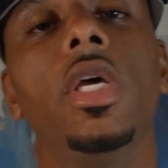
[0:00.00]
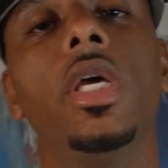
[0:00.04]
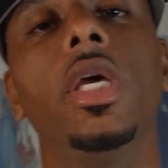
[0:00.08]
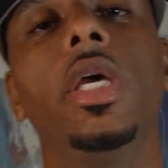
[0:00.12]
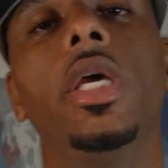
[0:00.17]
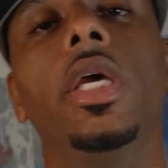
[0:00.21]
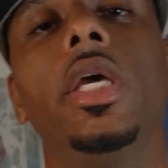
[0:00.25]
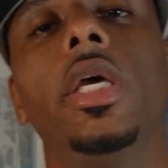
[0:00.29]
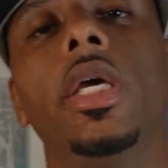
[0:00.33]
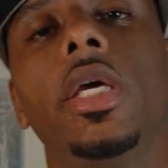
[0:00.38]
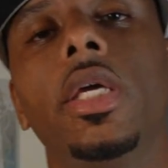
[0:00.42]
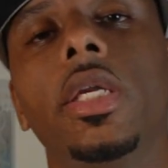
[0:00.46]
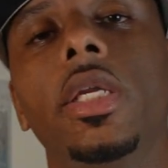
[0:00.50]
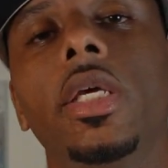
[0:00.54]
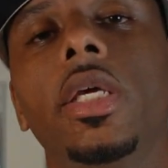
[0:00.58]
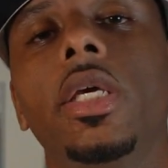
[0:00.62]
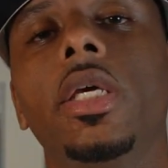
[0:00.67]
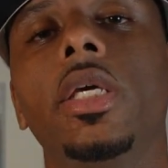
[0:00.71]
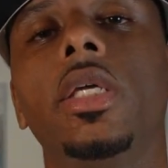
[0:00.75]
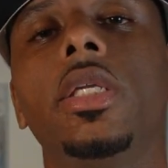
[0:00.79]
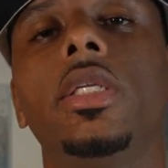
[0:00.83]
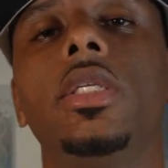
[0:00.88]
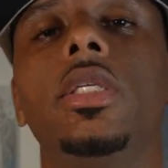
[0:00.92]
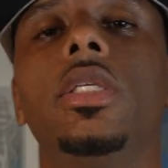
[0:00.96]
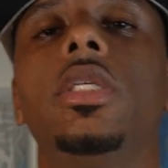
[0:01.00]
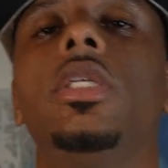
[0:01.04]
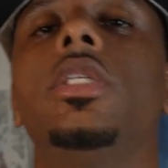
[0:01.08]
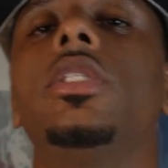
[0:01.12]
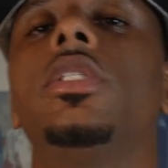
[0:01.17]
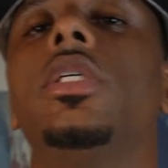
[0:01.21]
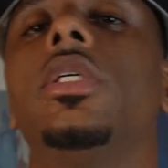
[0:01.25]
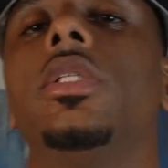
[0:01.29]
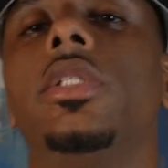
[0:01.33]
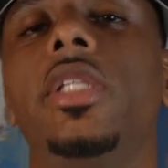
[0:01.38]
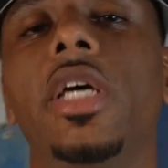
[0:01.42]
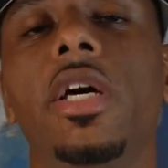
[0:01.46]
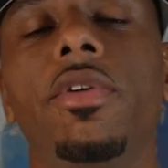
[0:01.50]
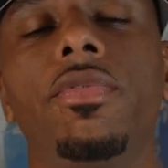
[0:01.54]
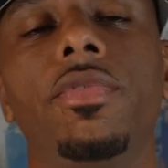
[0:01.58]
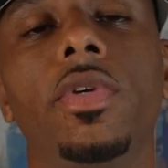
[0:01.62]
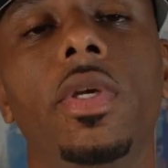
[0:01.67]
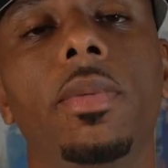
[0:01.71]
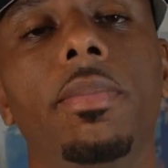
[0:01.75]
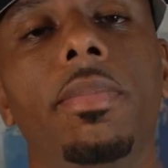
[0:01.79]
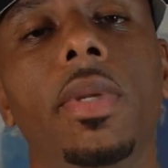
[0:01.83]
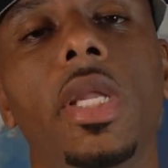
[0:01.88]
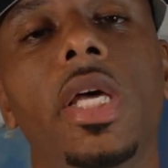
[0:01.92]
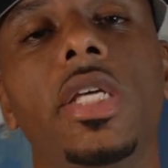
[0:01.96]
and it is a
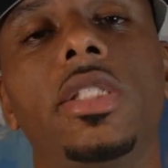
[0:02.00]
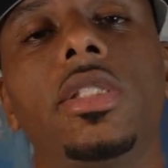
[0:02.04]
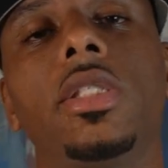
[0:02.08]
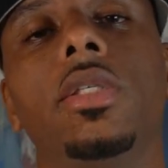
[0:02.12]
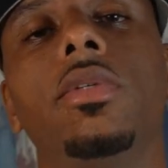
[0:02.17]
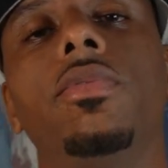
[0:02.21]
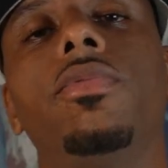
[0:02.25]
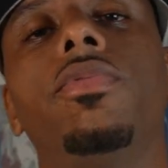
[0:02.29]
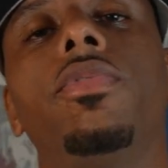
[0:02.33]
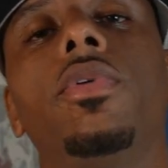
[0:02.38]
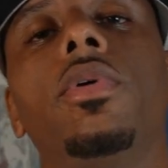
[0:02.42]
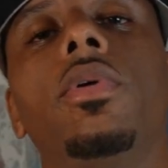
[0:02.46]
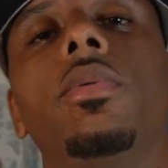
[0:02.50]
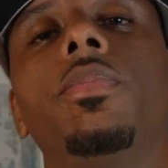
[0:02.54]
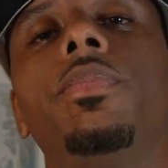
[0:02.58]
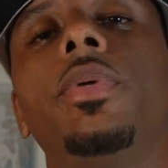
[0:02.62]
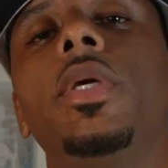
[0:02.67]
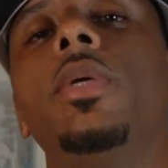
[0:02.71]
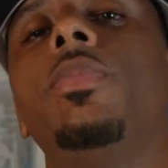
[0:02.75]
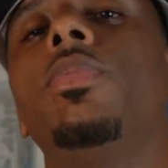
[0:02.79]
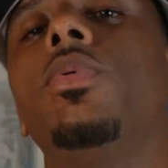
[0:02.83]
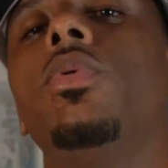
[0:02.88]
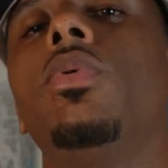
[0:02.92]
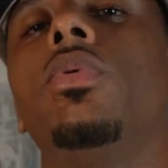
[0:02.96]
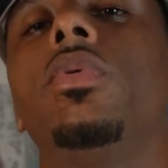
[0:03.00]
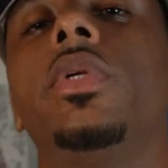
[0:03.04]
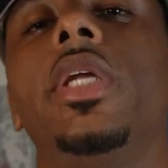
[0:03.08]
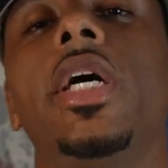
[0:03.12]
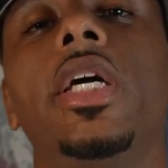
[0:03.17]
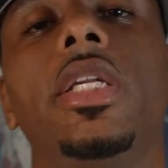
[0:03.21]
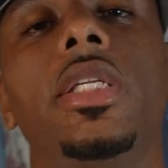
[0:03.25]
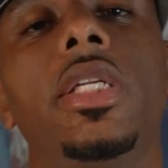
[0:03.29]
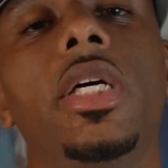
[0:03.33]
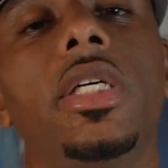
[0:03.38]
definite blessing for people that